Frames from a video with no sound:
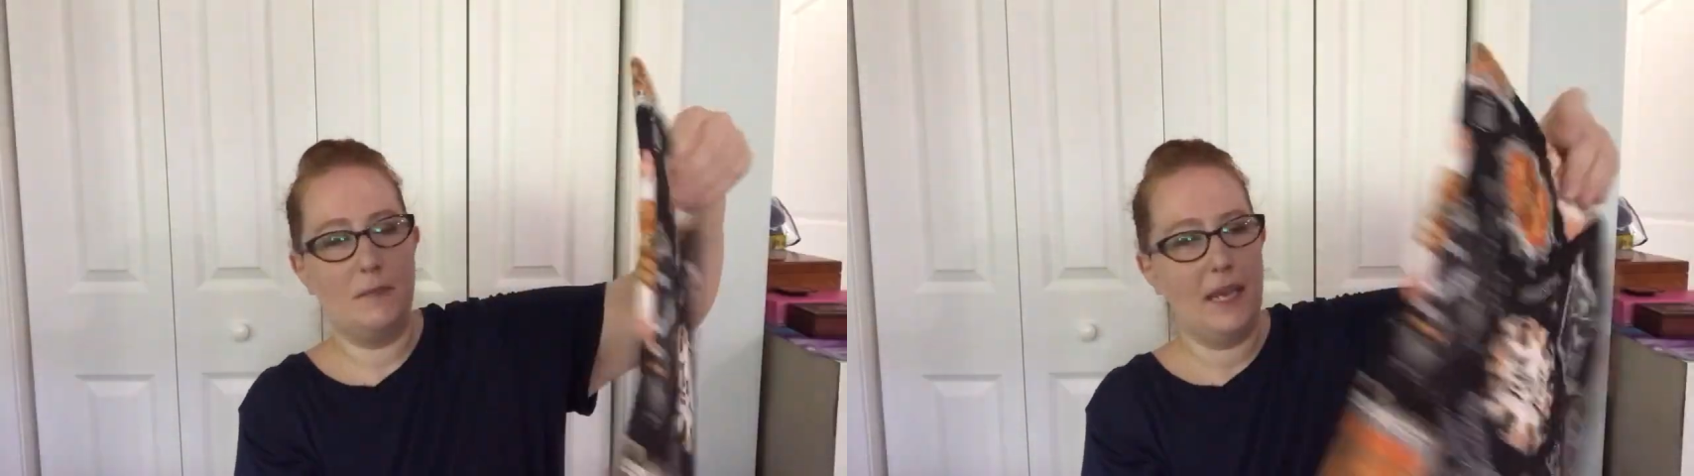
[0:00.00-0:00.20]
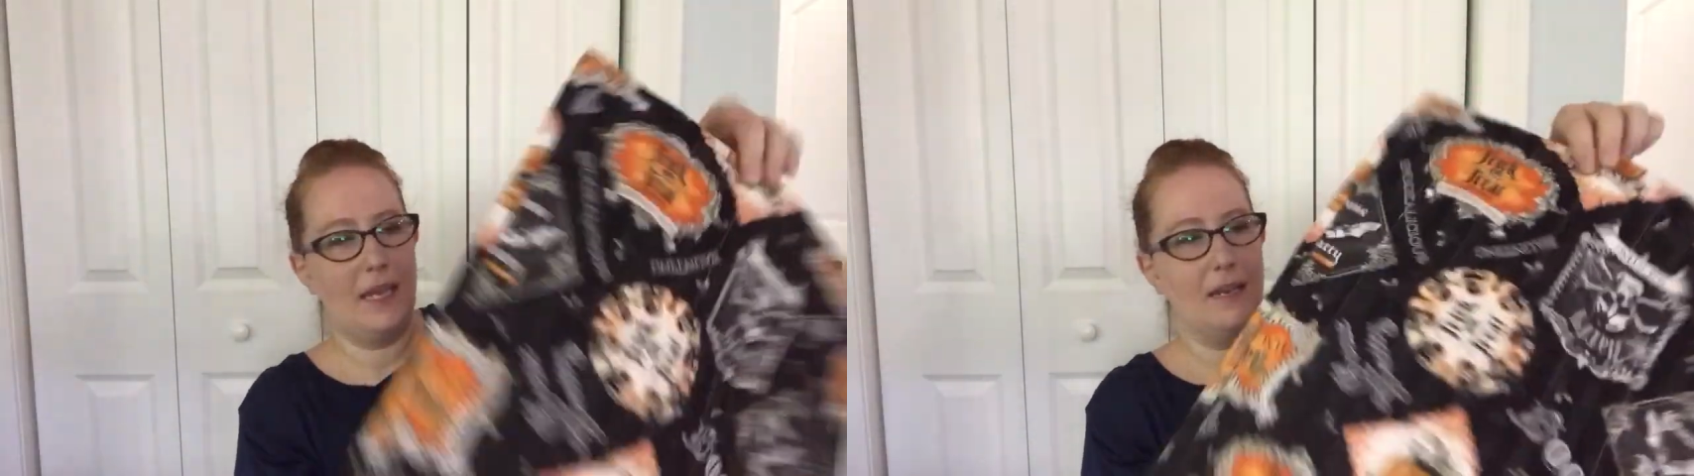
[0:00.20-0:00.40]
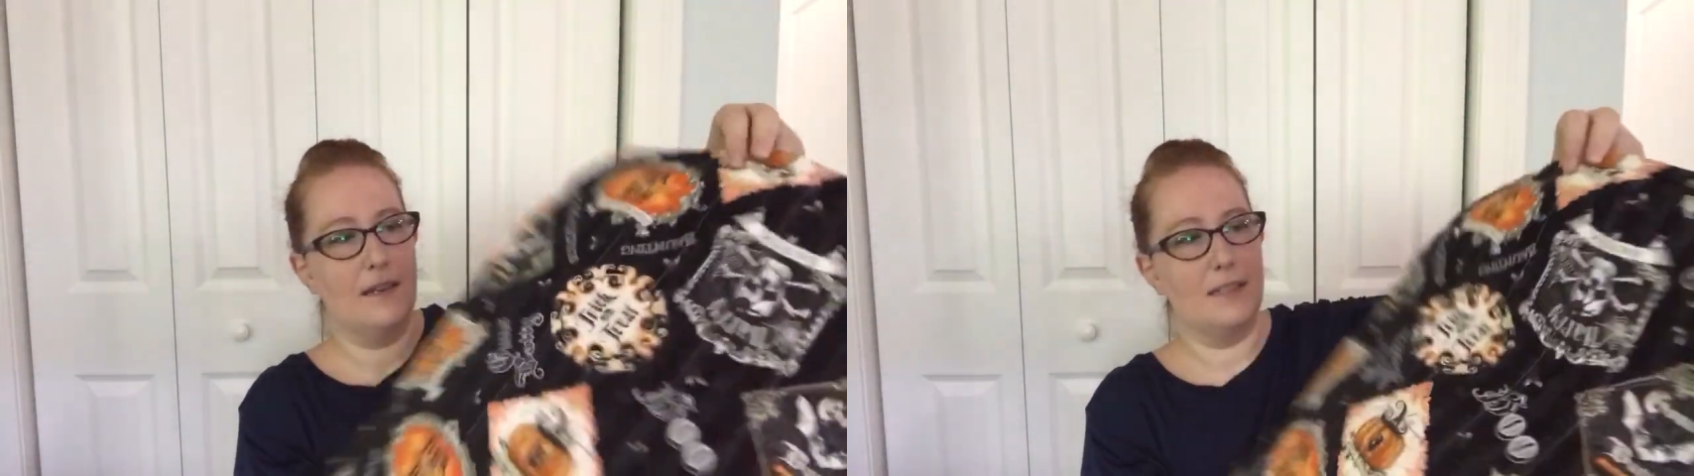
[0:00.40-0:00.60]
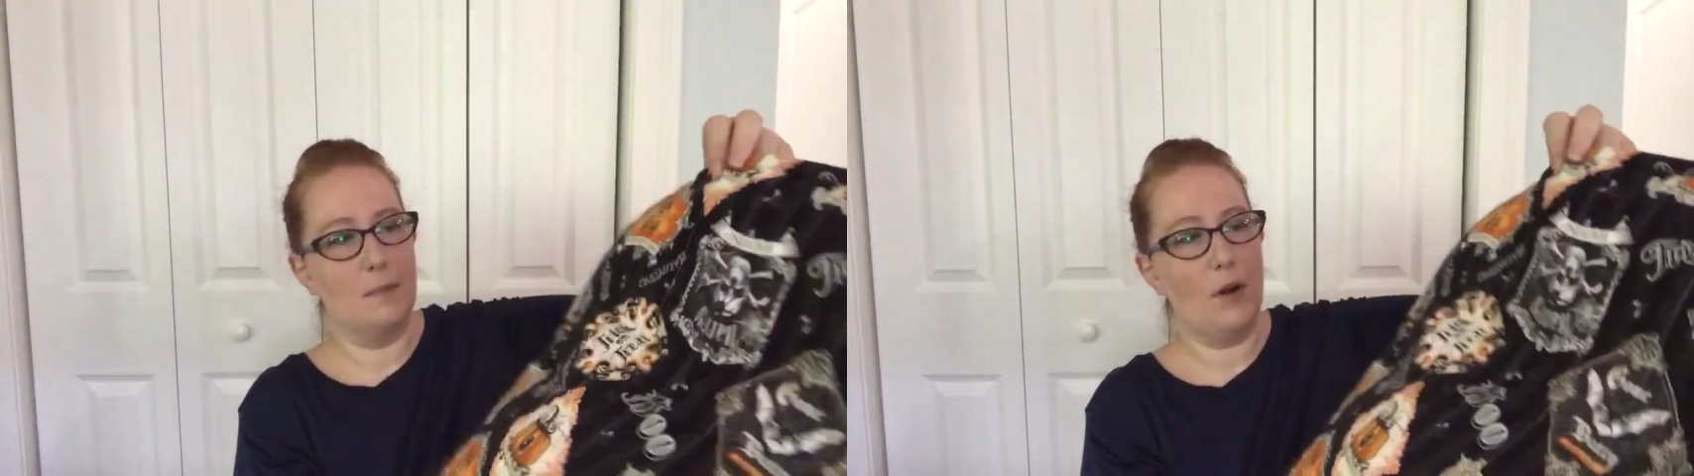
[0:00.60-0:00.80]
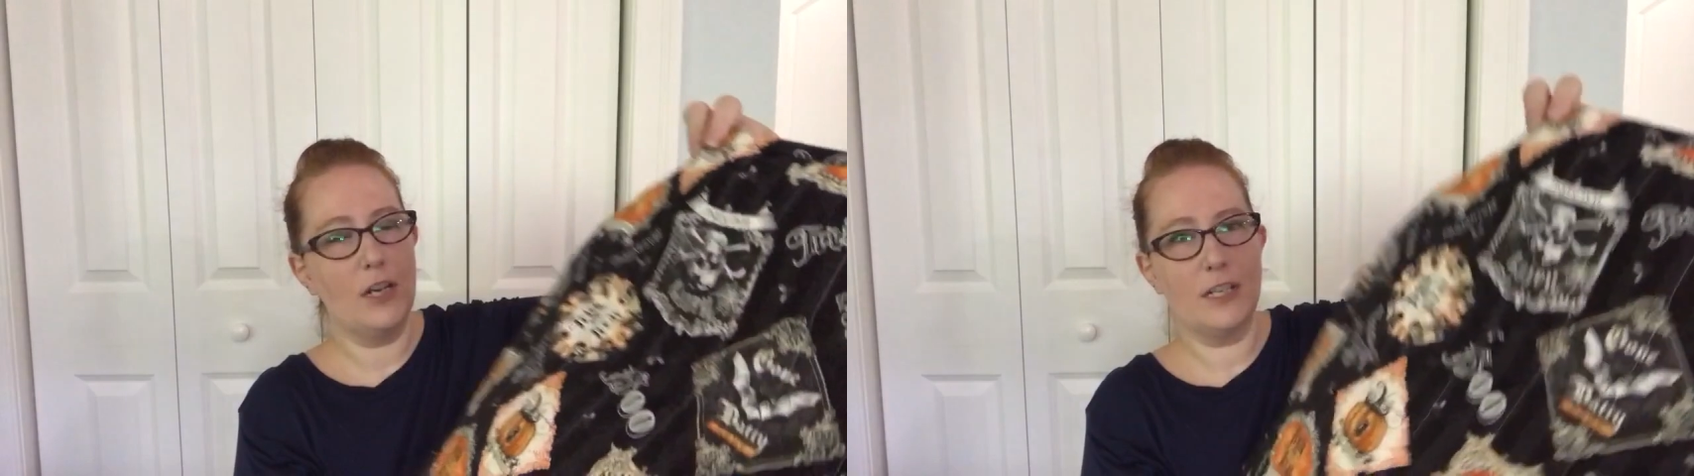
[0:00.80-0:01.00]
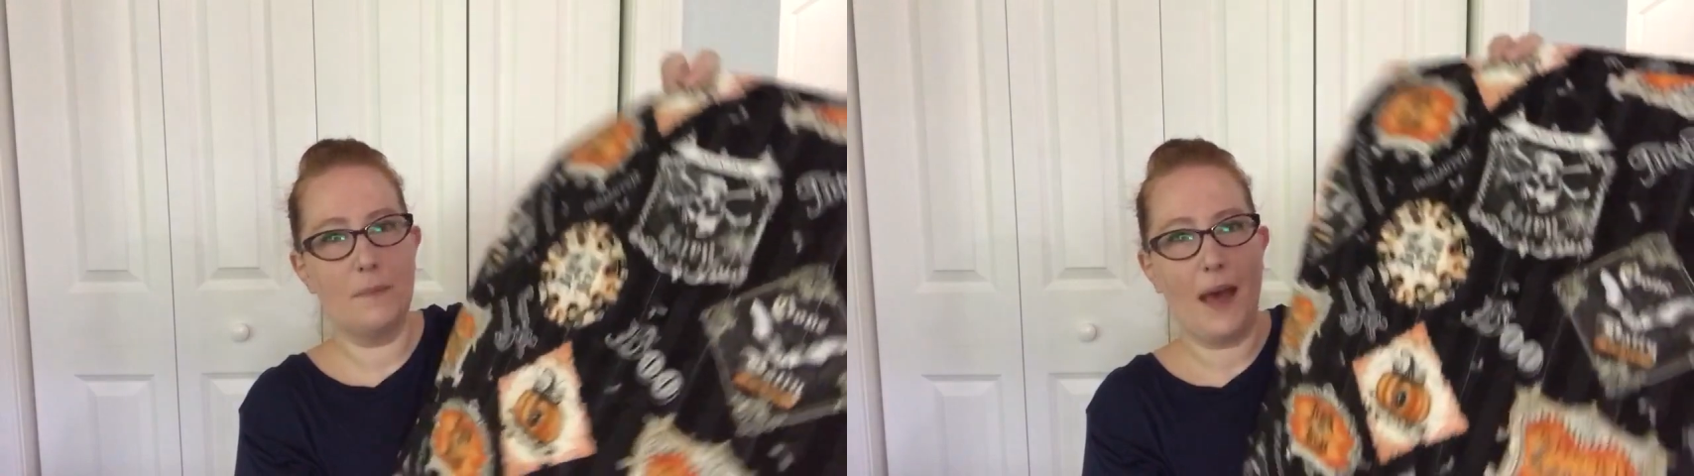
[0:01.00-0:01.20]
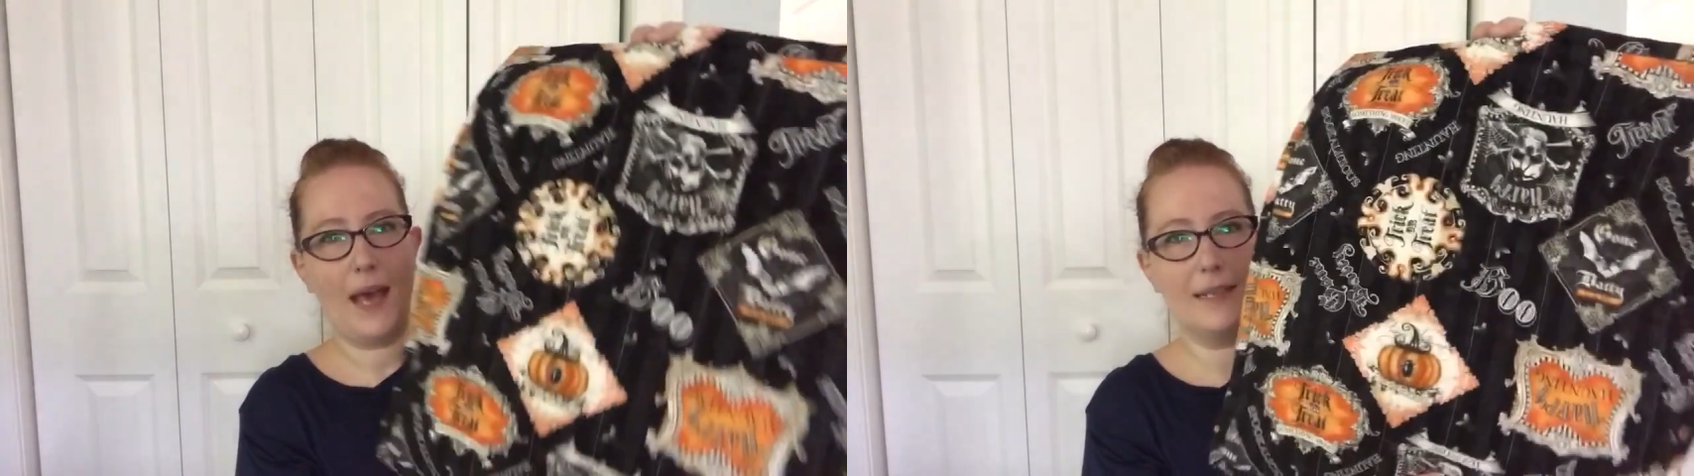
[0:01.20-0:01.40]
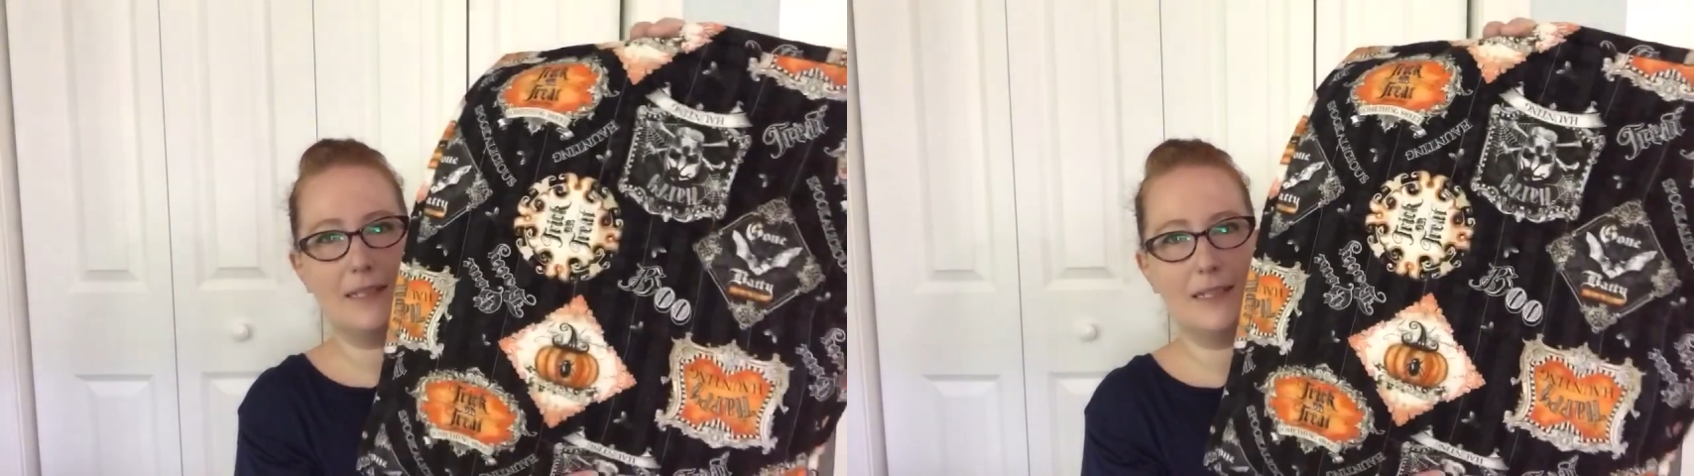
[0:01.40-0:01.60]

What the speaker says: making some project bags.